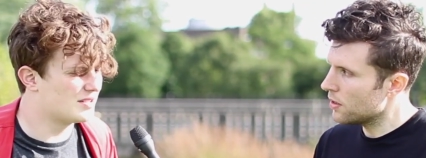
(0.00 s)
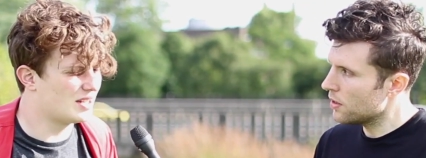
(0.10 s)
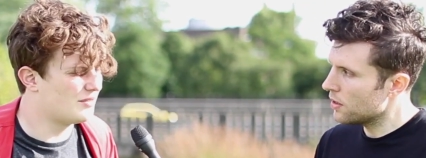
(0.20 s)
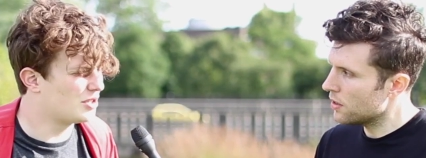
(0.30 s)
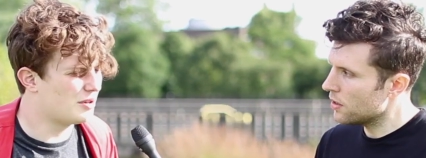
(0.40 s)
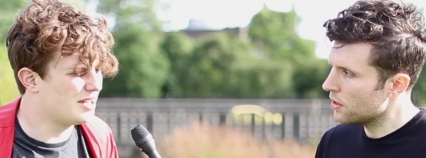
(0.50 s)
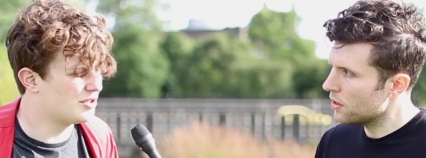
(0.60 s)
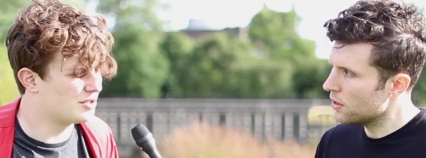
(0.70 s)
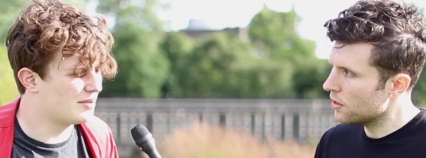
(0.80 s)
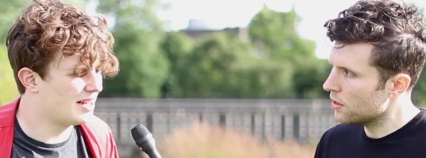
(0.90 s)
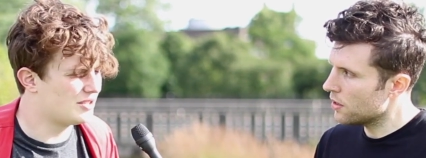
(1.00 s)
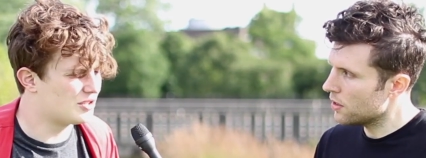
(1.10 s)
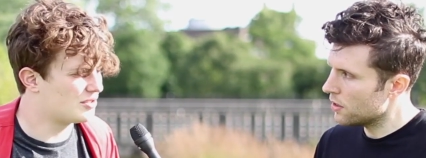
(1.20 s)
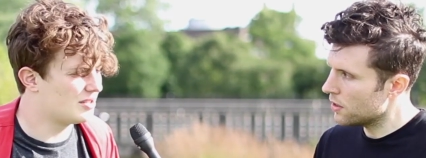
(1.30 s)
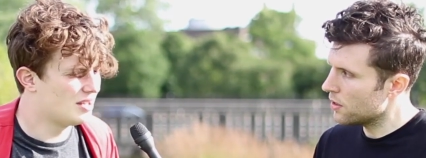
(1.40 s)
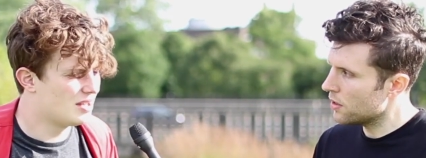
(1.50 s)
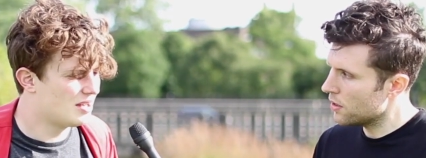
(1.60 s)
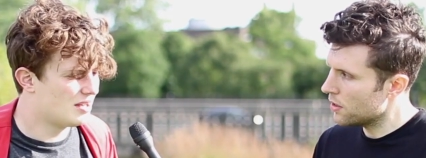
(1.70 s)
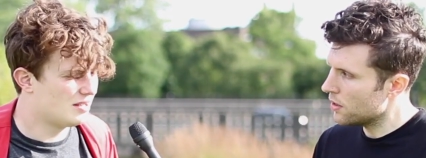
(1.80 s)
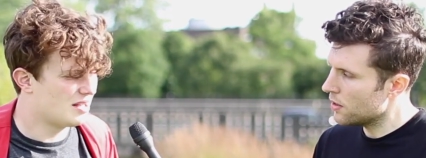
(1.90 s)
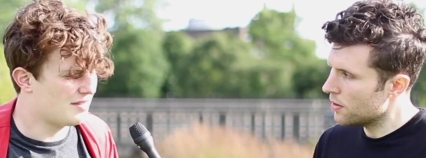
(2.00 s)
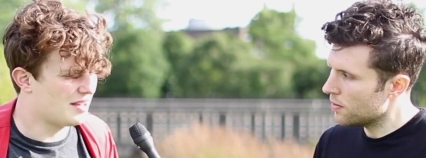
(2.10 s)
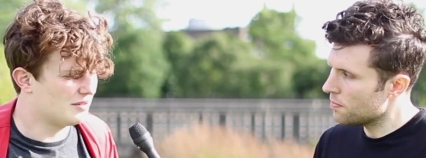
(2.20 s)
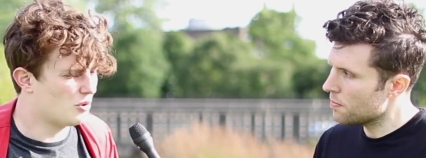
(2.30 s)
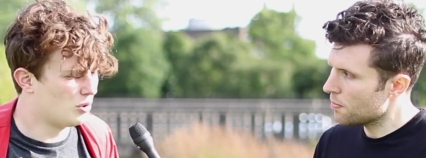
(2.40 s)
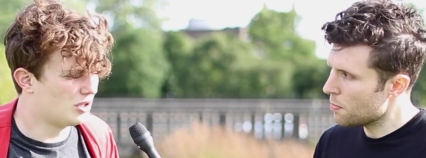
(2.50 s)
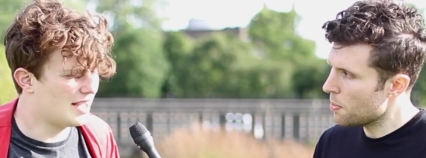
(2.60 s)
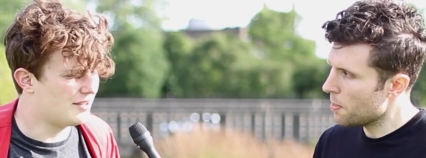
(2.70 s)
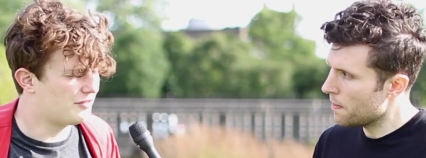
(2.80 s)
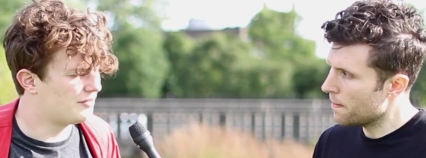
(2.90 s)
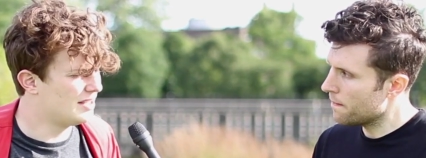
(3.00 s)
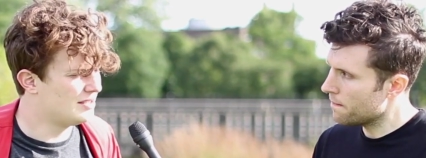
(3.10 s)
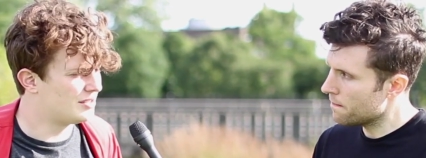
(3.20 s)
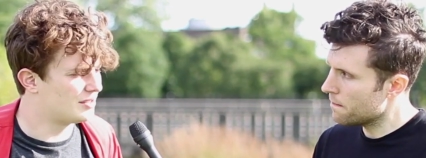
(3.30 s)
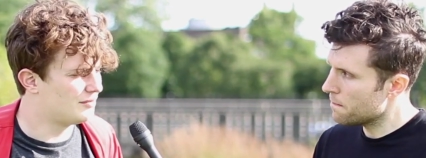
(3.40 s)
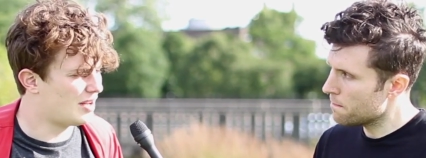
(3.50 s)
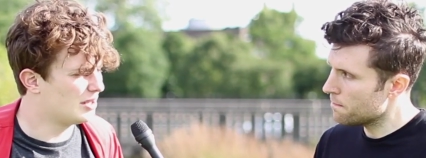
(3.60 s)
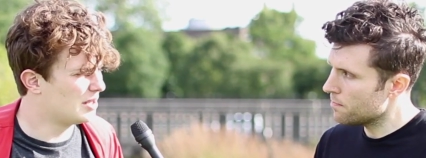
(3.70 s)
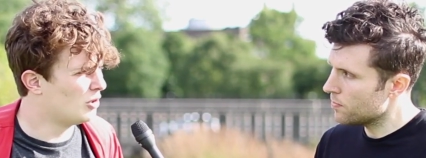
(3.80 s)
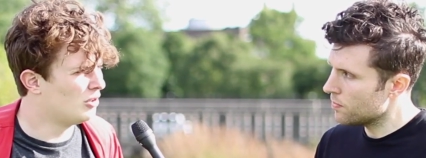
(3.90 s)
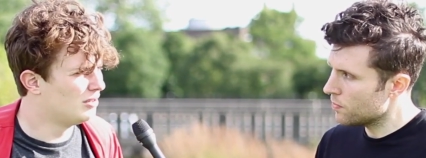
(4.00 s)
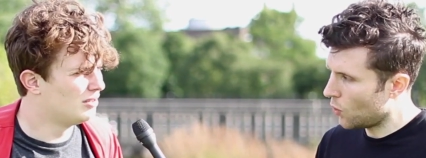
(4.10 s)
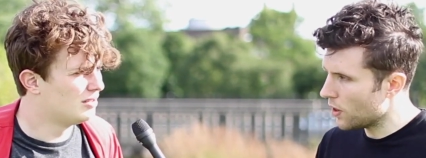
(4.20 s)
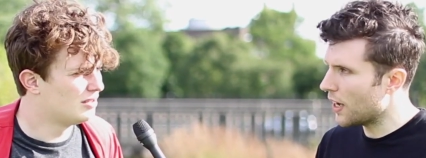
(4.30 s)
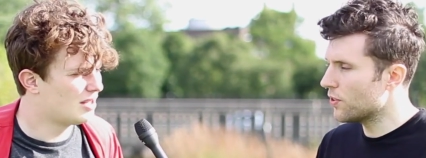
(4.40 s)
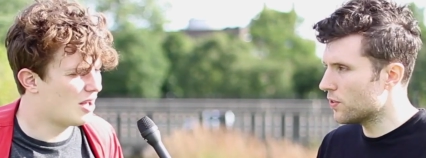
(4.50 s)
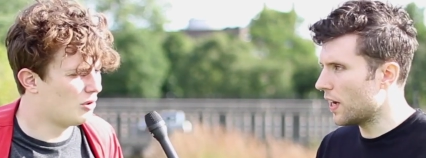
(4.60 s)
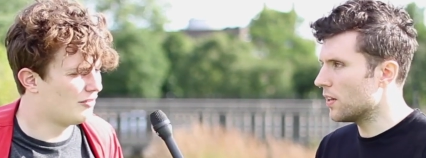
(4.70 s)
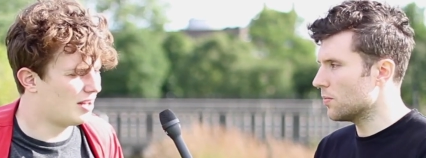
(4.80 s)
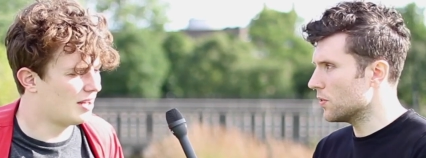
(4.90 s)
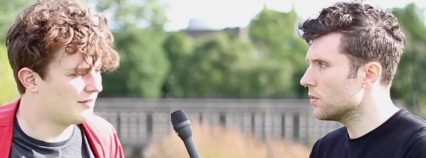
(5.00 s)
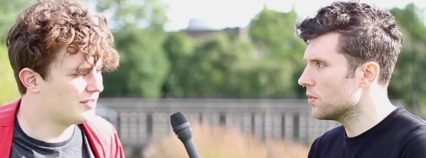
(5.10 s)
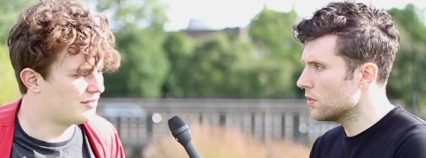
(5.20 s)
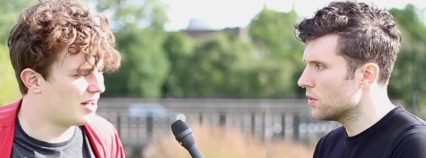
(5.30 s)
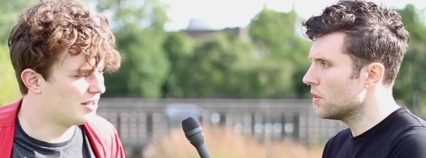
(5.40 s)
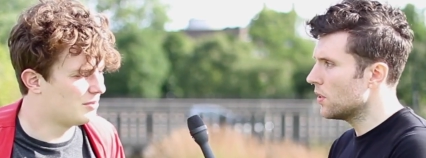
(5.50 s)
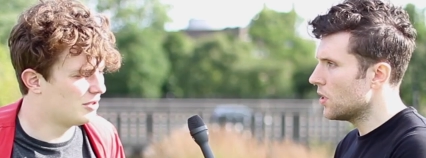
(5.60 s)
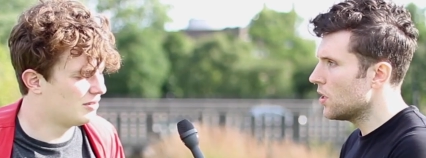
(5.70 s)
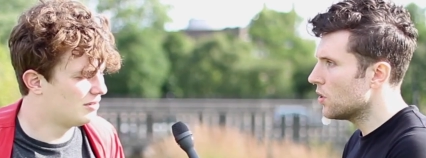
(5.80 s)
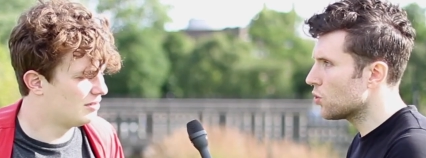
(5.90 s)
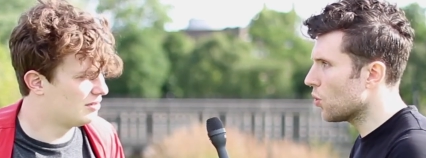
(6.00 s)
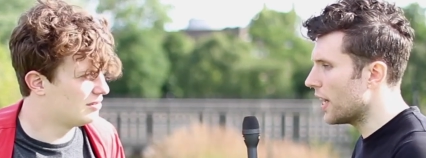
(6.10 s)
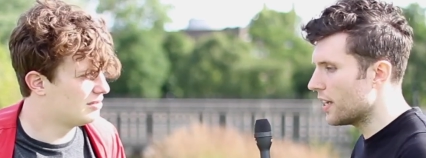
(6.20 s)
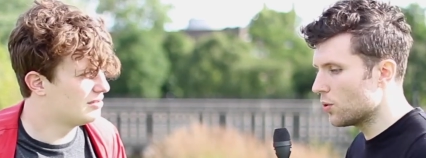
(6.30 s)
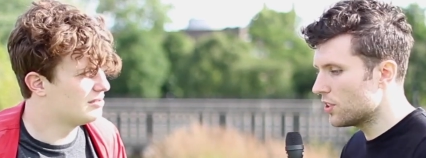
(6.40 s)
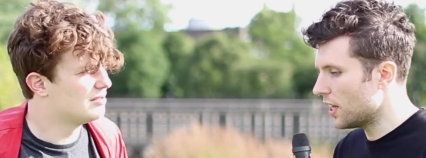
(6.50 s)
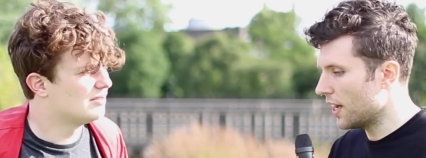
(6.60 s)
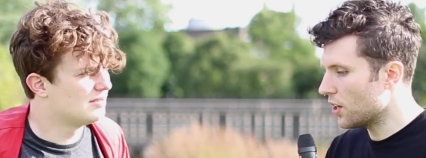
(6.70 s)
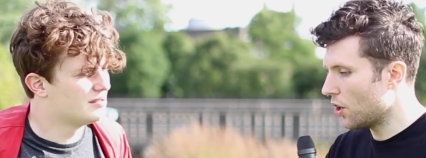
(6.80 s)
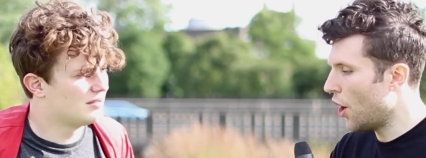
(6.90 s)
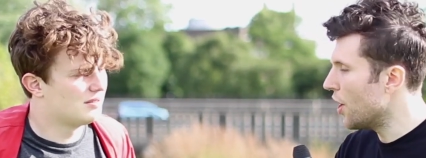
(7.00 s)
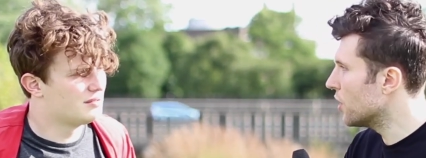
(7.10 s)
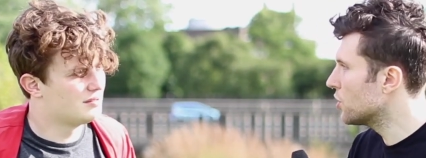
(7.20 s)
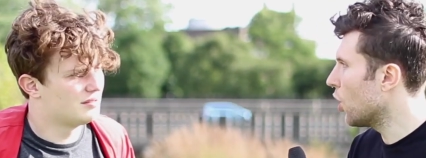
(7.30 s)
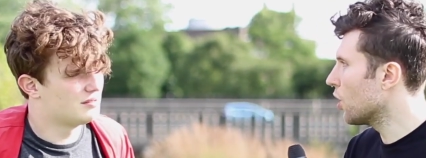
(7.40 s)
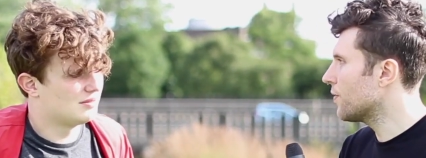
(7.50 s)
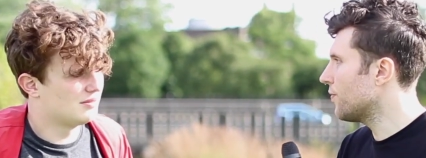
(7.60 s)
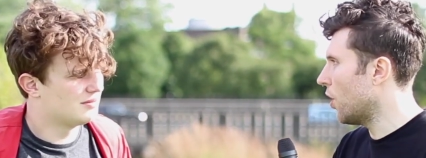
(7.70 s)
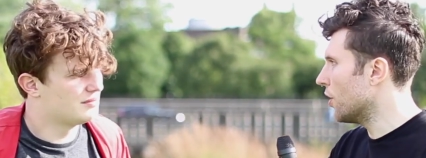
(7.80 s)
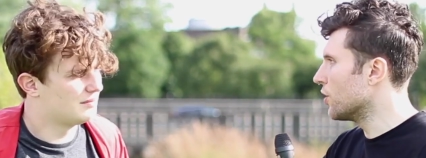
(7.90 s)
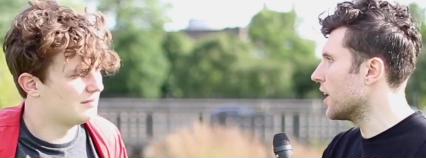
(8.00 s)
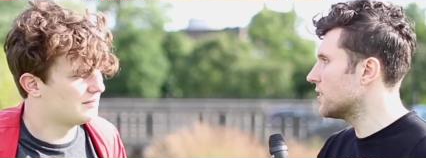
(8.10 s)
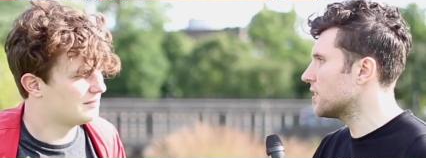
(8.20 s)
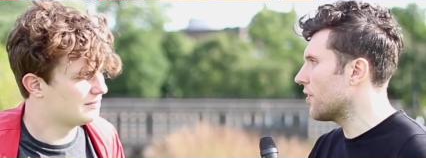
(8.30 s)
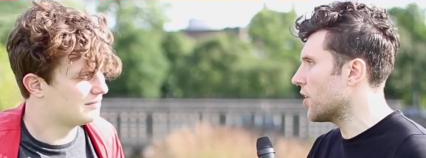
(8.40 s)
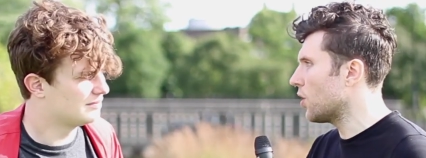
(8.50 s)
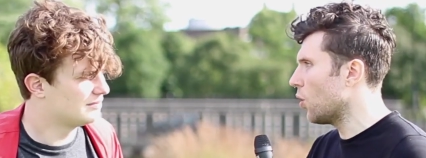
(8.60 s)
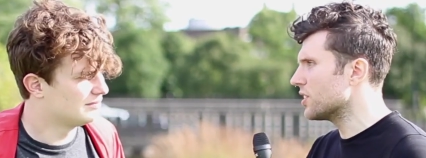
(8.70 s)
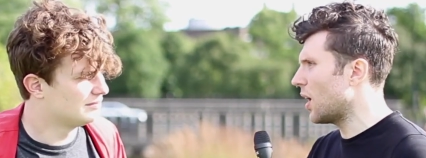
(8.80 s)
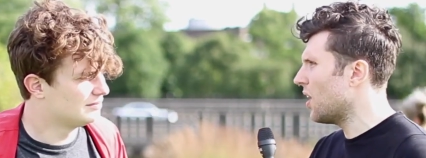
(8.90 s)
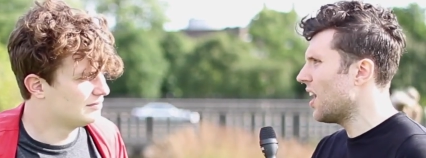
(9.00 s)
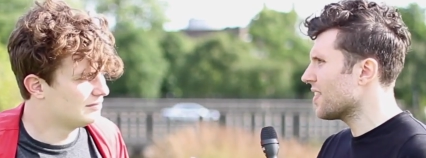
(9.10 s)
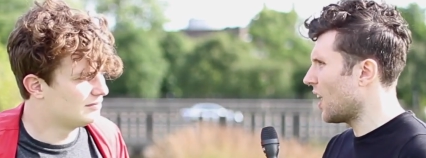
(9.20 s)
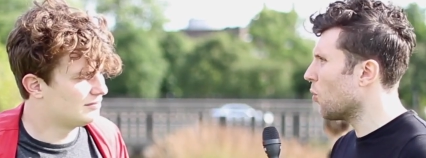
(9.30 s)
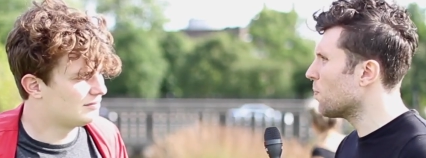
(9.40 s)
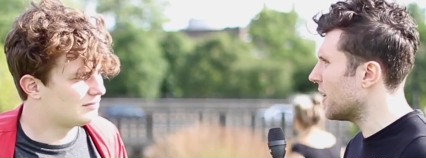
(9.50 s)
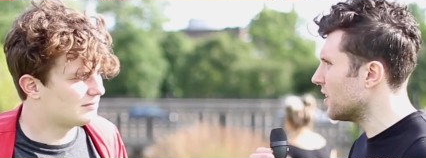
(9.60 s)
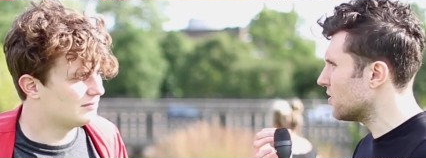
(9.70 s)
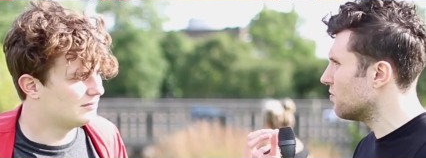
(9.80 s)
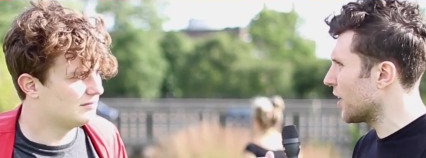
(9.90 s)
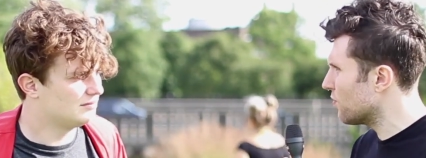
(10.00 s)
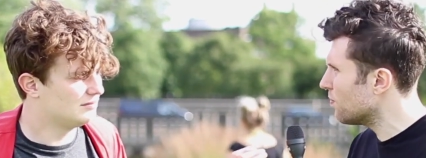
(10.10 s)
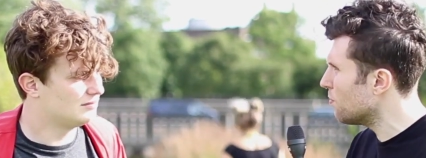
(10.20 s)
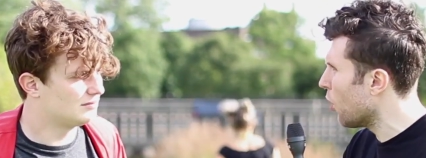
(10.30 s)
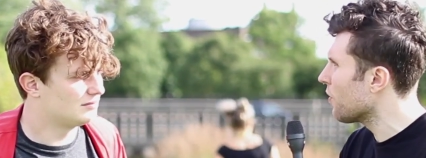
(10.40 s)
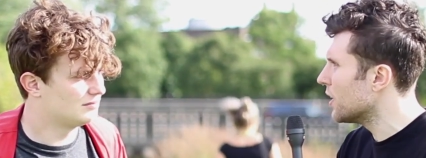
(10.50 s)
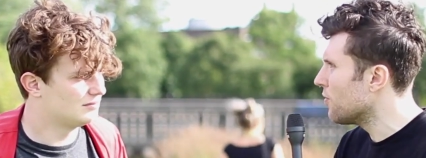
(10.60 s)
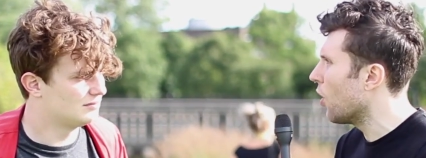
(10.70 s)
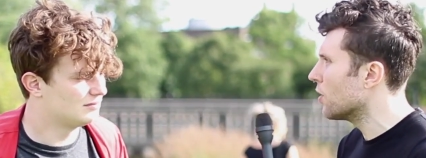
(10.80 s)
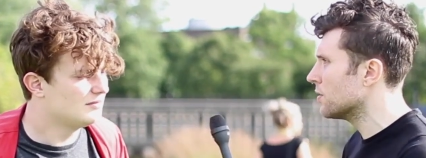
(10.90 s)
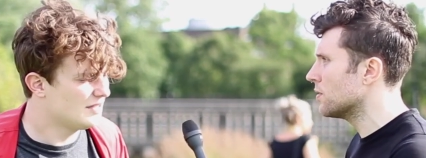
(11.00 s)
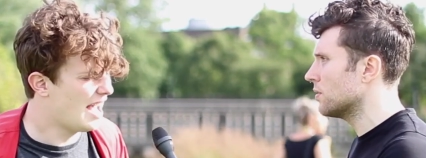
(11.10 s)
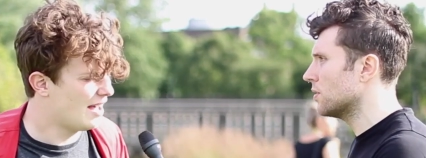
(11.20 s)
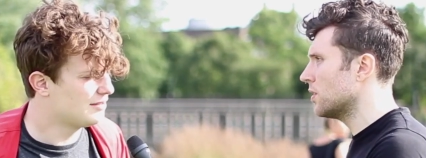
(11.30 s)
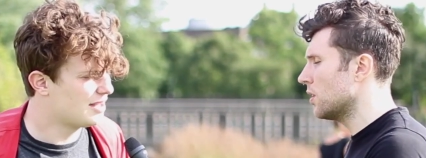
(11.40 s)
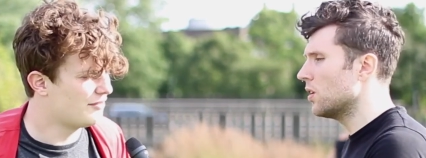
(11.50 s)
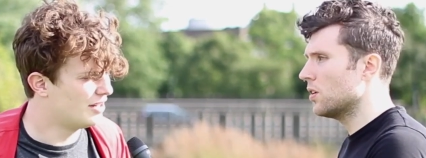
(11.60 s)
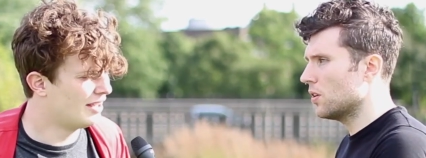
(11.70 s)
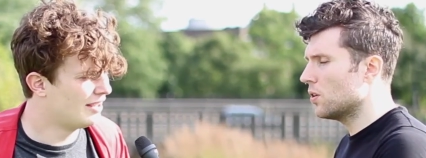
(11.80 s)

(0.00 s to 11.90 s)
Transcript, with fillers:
Speaker 1: it's living creatures really. Just I think all life is valuable. All life is all valuable. life is valuable.
Speaker 2: So like you'd say like hurting a dog for an unnecessary cause that that would be like morally wrong.
Speaker 1: Yeah, definitely.